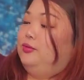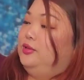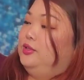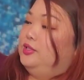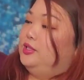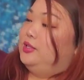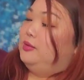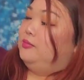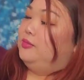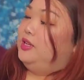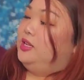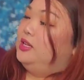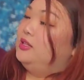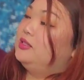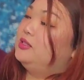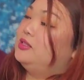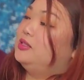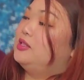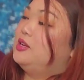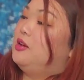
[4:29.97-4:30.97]
some
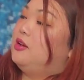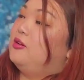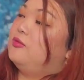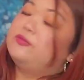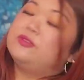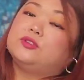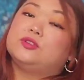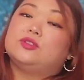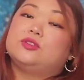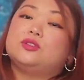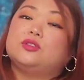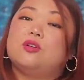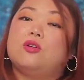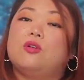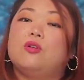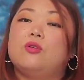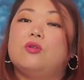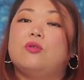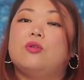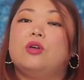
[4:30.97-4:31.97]
neat stuff.
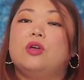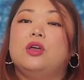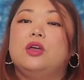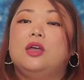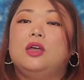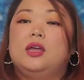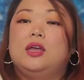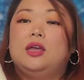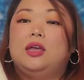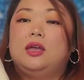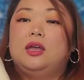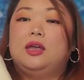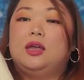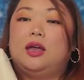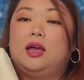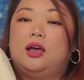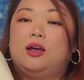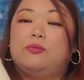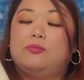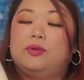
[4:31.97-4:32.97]
So
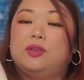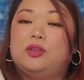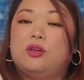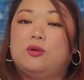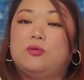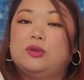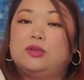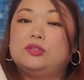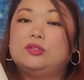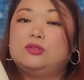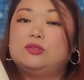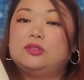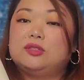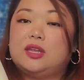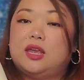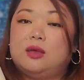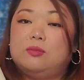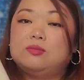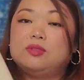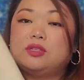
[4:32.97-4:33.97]
I'll be going to
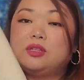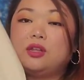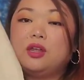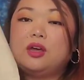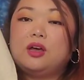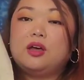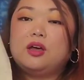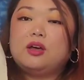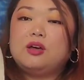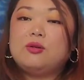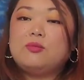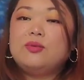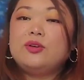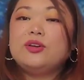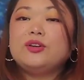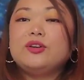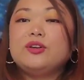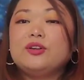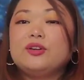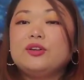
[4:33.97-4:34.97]
Sam's Club
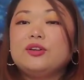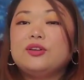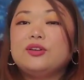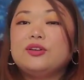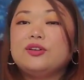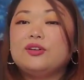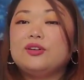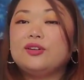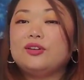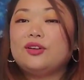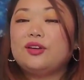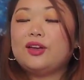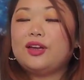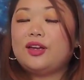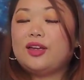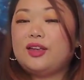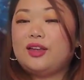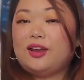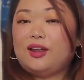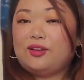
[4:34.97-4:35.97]

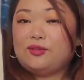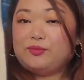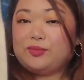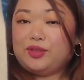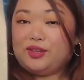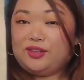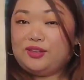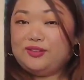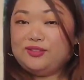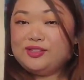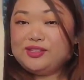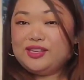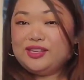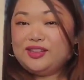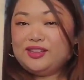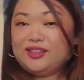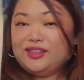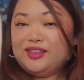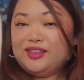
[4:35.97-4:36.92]
and I'll be using